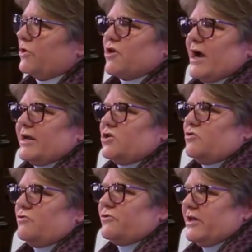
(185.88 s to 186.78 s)
We tried
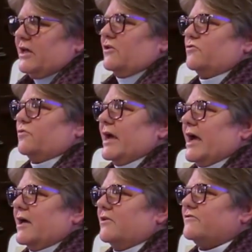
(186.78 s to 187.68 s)
new things. We
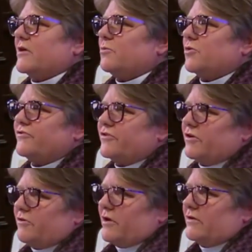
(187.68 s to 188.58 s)
had a summer
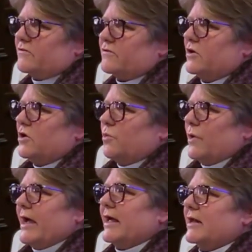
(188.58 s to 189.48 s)
series.
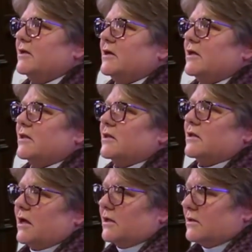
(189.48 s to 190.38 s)
We had
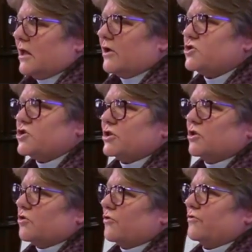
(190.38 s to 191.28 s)
lunch
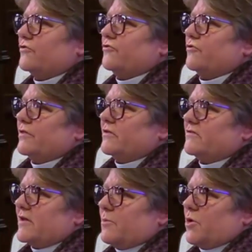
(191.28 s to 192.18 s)
and learns during the
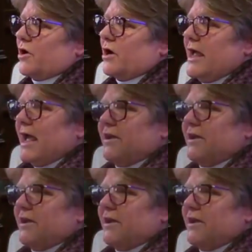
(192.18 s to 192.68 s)
summer.